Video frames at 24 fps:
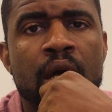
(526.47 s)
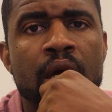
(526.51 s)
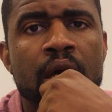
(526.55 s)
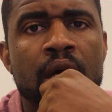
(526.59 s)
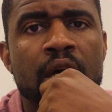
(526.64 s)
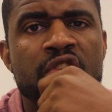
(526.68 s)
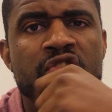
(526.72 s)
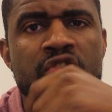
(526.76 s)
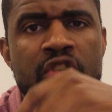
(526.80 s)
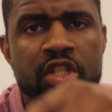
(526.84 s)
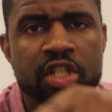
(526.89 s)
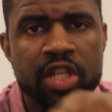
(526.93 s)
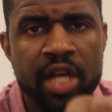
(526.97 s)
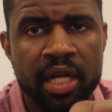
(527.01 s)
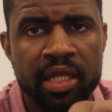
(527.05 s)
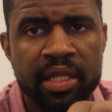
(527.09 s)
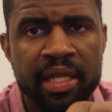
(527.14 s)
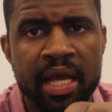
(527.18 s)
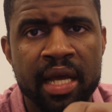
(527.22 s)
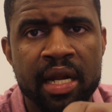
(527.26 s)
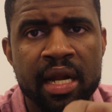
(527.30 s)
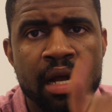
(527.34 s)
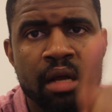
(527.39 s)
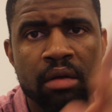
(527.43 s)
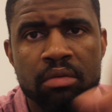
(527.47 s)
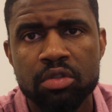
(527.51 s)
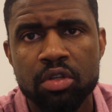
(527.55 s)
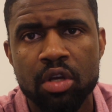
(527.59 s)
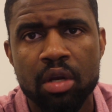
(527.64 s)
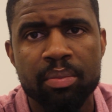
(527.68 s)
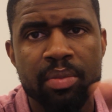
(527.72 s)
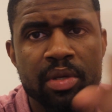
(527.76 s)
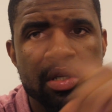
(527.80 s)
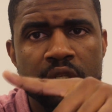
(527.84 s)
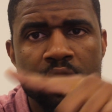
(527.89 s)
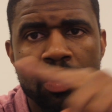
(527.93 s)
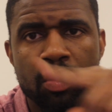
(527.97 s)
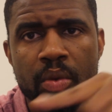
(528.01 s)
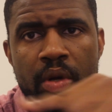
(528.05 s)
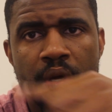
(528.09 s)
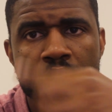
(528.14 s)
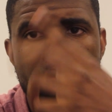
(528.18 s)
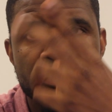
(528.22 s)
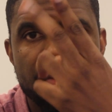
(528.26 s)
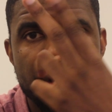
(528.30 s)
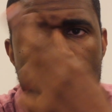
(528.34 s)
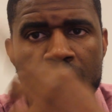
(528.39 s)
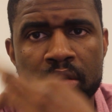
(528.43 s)
You should check that out. It's going to be
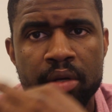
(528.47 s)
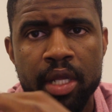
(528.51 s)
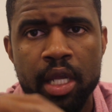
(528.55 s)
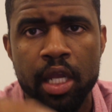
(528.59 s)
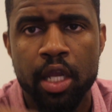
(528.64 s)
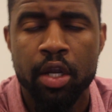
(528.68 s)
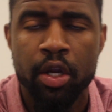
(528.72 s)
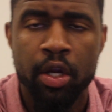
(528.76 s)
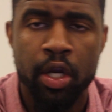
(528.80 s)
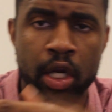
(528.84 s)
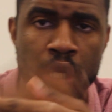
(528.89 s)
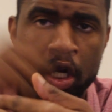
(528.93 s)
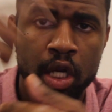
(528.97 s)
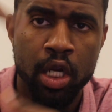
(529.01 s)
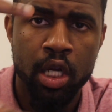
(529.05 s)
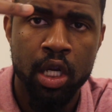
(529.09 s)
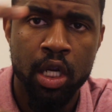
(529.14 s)
somewhere around here.